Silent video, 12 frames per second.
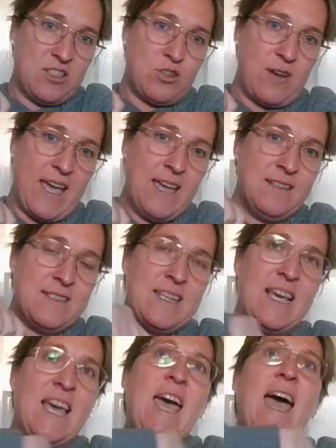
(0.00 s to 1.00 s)
straight
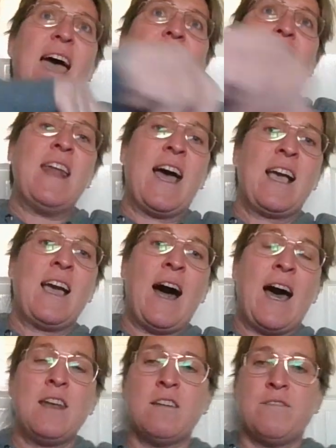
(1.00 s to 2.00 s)
and then I
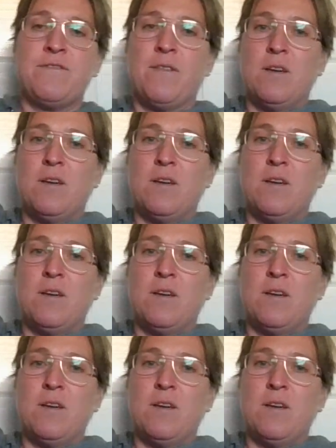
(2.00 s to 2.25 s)
kind of,